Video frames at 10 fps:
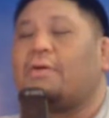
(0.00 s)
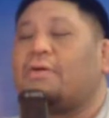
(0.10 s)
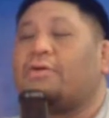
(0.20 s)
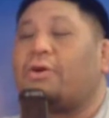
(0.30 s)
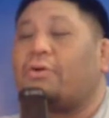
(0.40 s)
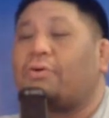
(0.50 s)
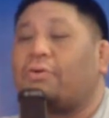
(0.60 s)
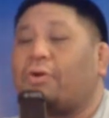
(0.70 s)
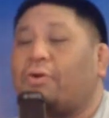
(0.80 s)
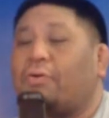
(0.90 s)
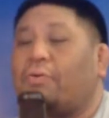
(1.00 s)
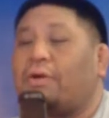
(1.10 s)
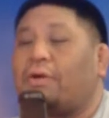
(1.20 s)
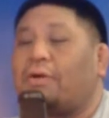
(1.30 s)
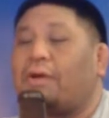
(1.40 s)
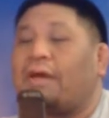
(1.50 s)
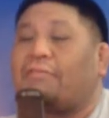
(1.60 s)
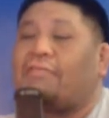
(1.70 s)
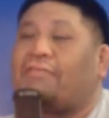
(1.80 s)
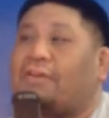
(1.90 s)
don't grow well,
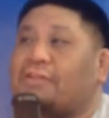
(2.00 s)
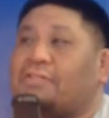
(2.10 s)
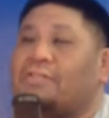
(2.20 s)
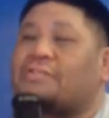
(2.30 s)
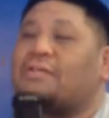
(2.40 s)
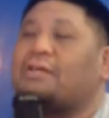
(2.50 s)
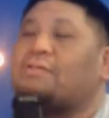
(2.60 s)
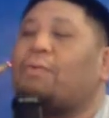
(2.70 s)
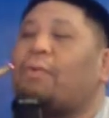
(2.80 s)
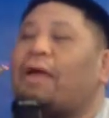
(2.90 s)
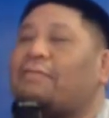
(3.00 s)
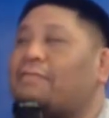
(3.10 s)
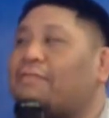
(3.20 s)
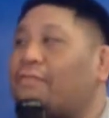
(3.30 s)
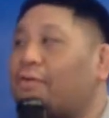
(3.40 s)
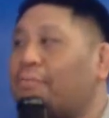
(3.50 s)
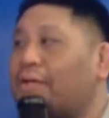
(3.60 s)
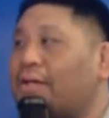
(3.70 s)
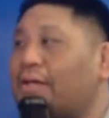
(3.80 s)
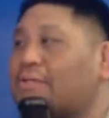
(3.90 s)
have deficiencies, have
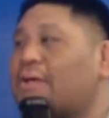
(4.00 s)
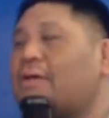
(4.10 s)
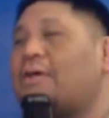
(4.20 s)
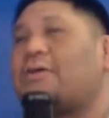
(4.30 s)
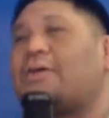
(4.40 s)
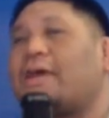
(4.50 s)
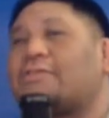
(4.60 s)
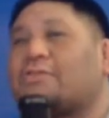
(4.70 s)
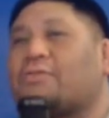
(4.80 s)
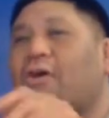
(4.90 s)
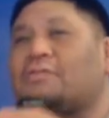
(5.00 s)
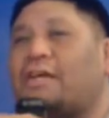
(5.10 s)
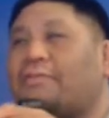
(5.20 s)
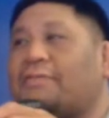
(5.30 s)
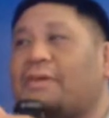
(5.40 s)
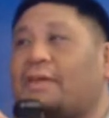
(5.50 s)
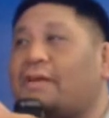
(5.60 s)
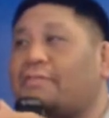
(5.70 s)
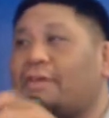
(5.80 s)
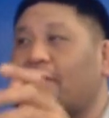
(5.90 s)
deformities. You can't just cross everything and
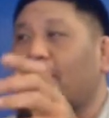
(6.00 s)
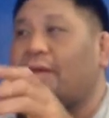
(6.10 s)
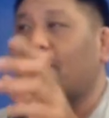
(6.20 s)
then